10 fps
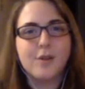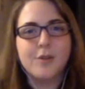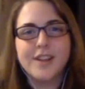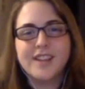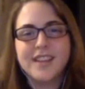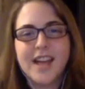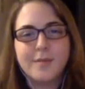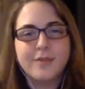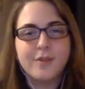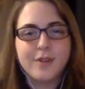Cornell
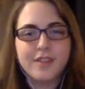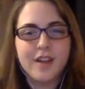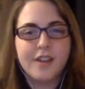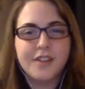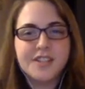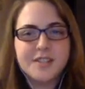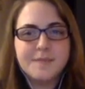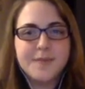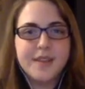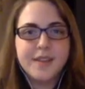Lab of Ornithology.